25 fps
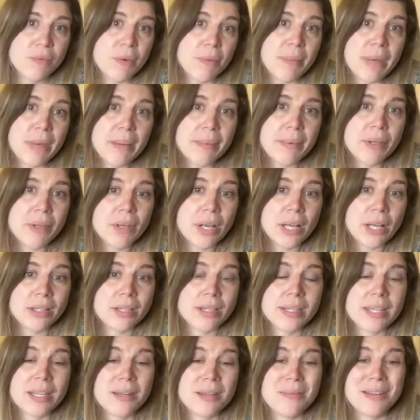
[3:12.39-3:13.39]
but maybe you get to
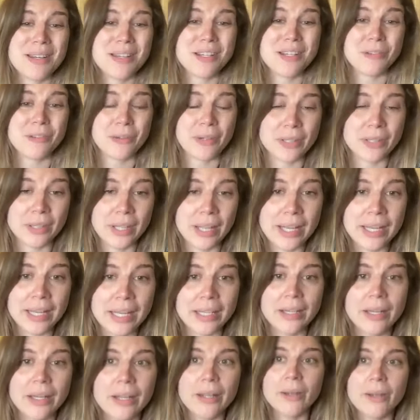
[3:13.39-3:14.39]
see them in a different
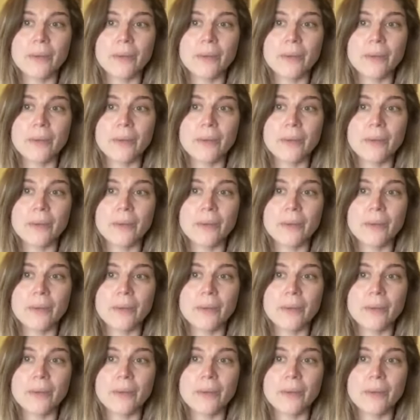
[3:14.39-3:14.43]
light